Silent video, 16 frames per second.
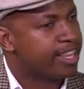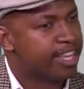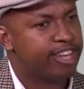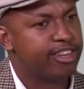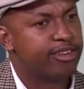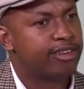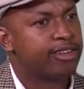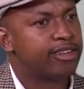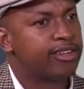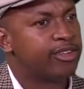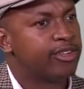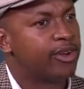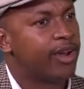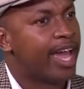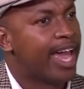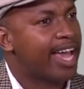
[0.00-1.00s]
then
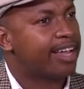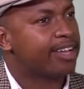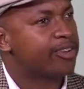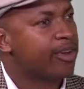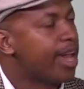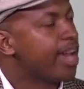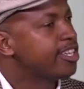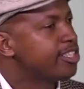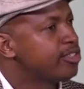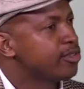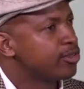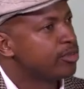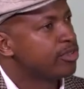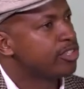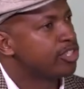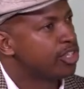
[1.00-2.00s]
your, ac your
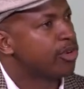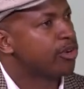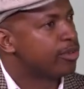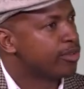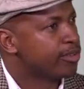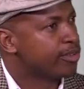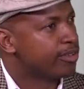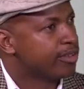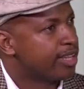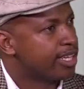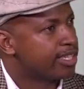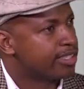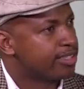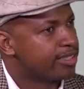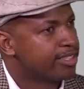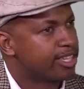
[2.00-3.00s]
actions will show
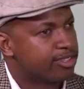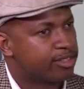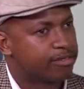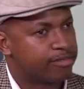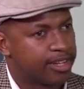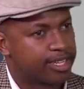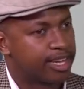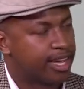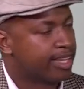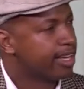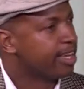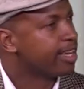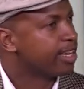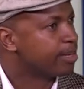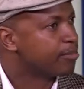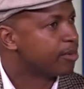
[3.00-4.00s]
that, in actual fact, I
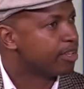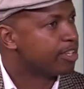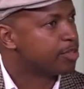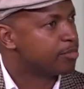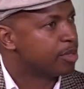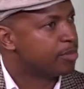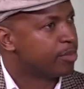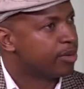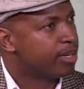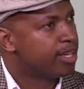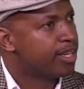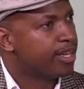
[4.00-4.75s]
care about these people